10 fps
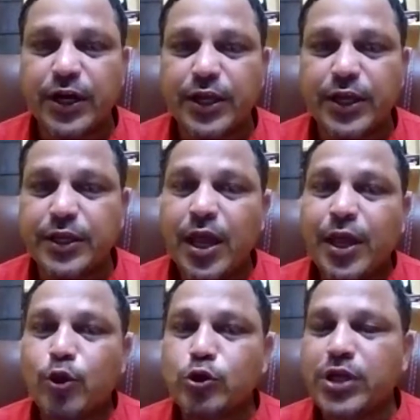
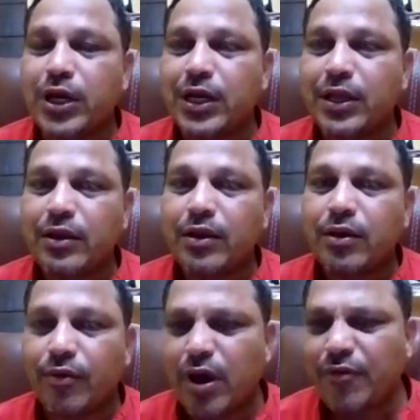fertility, usually
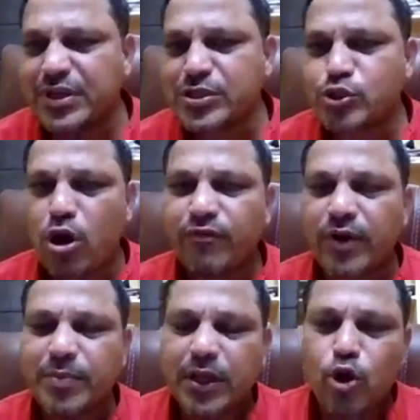which is
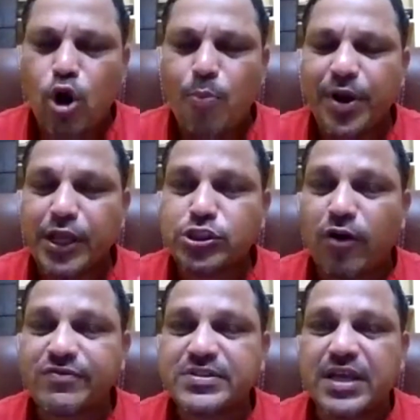drawn from a
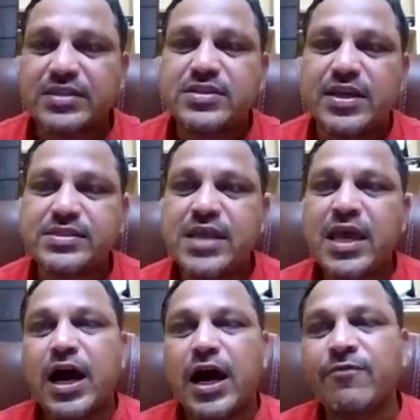combination of census
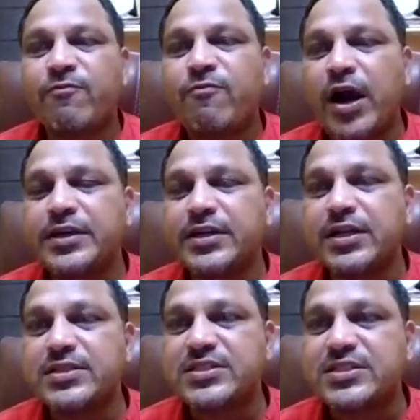and
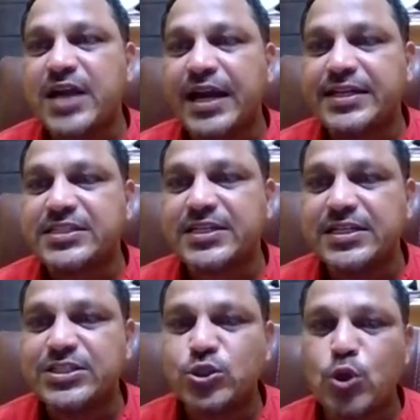vital
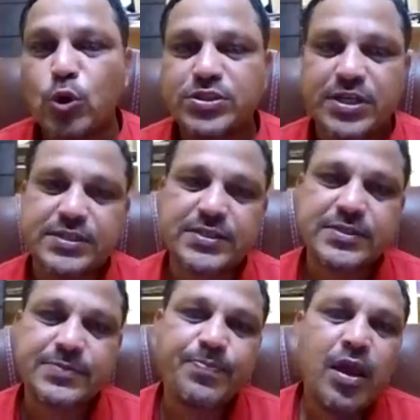statistical
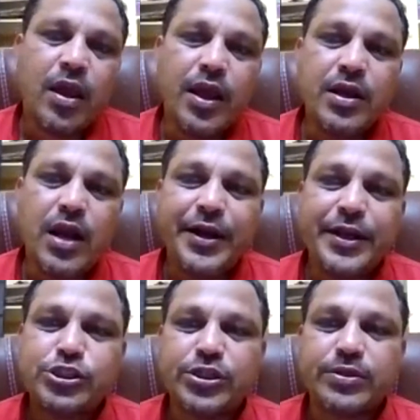sources. In
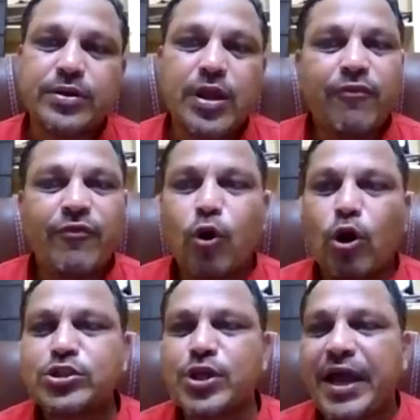addition, we
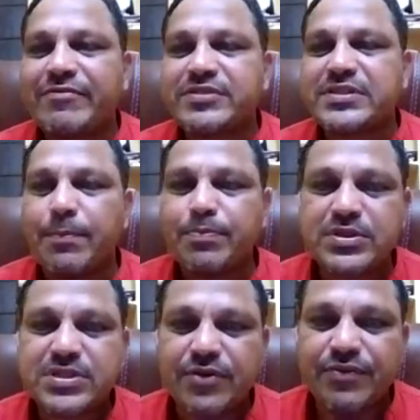also have
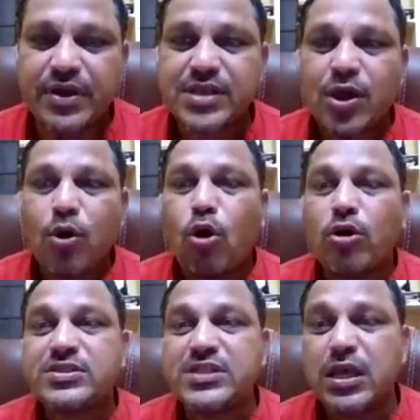sample surveys
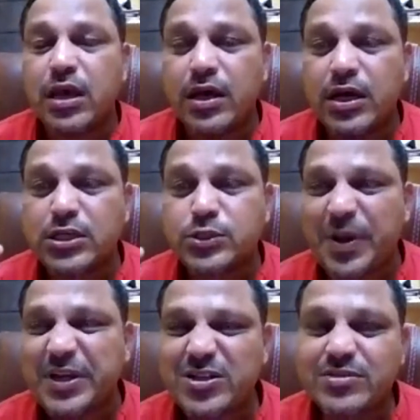or
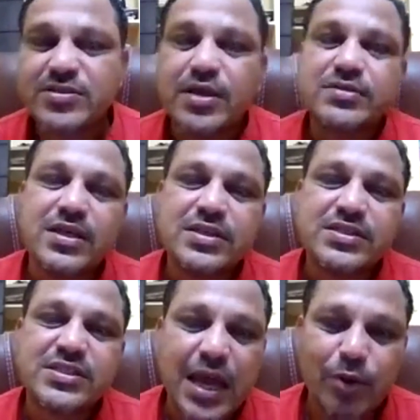special
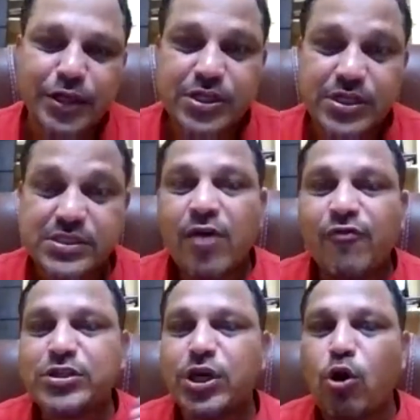census tabulations,
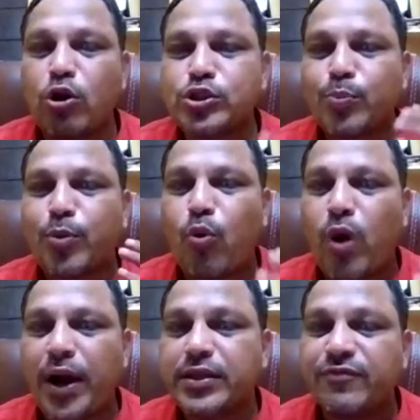which can also
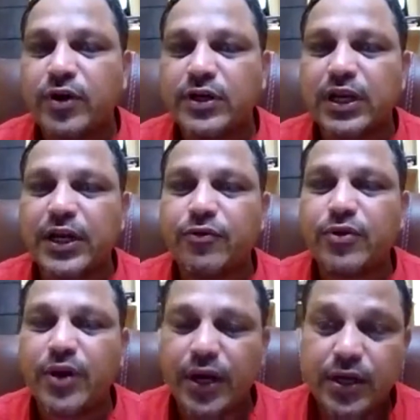provide the
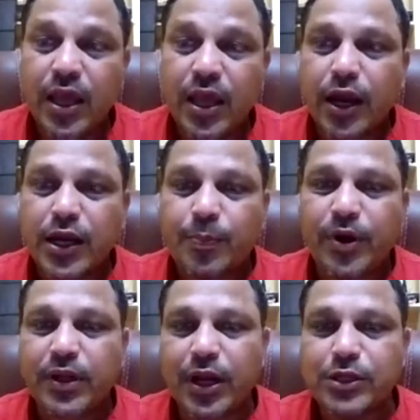fertility rate in
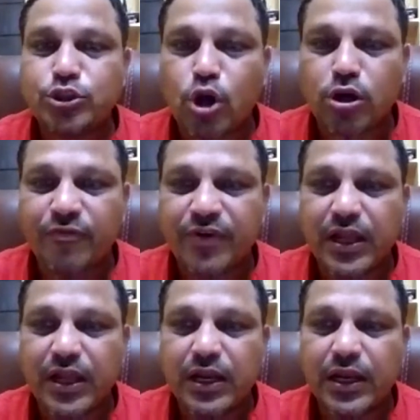a particular
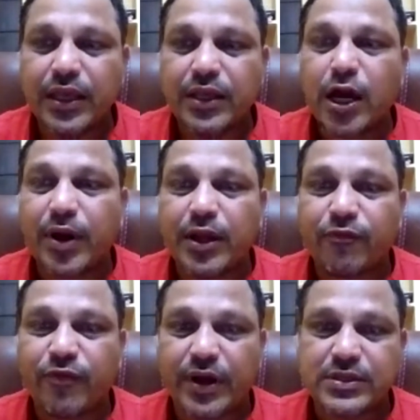geographical area, my
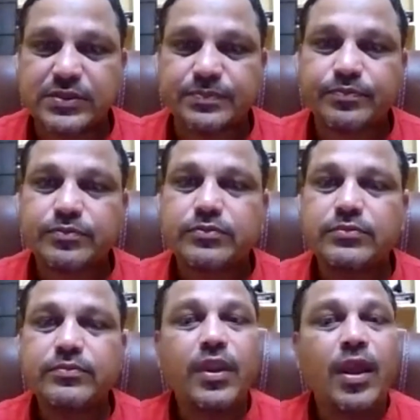dear friends.
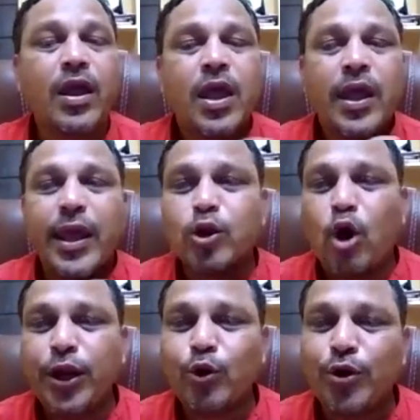
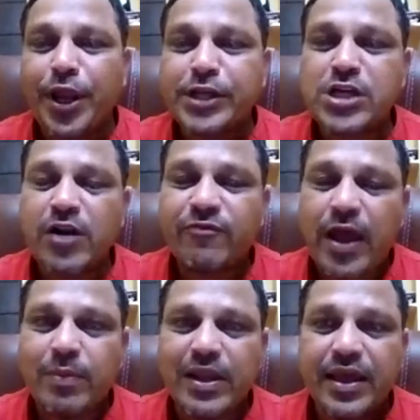According to National
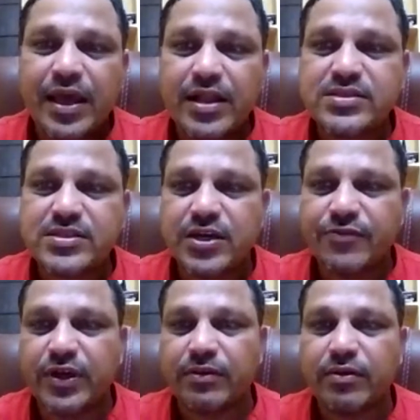Family Health
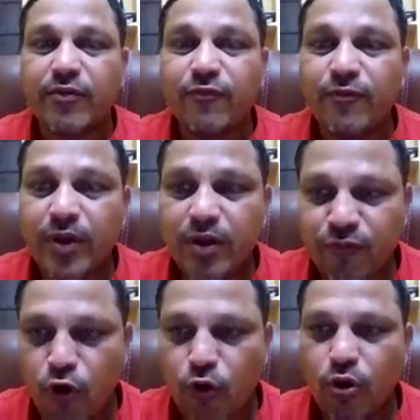Survey
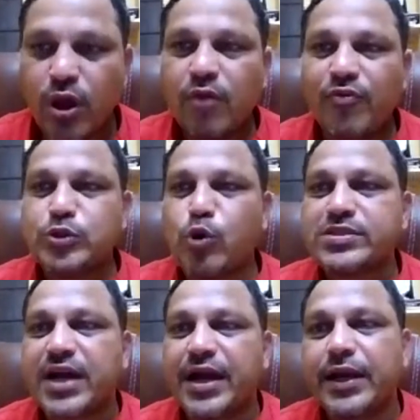4, which
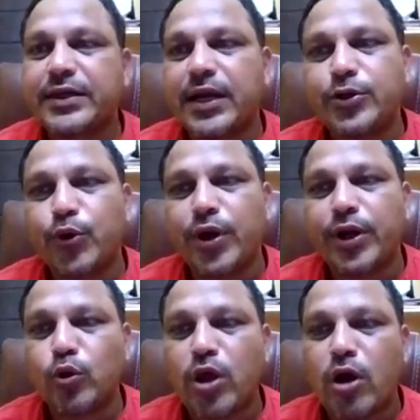was conducted
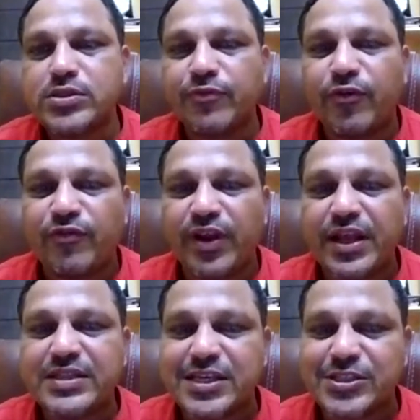during
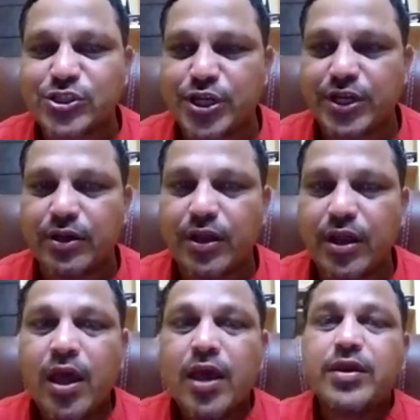2015-16,
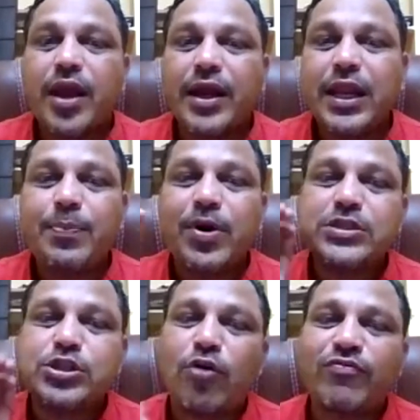
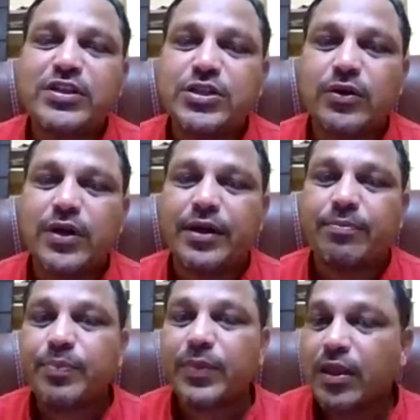80% of the
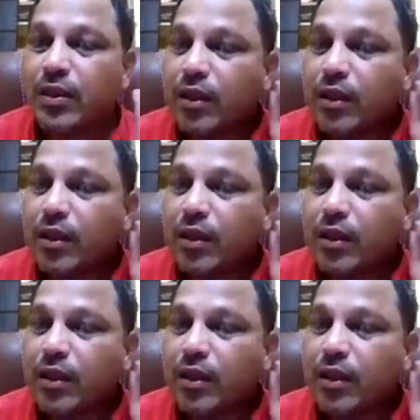children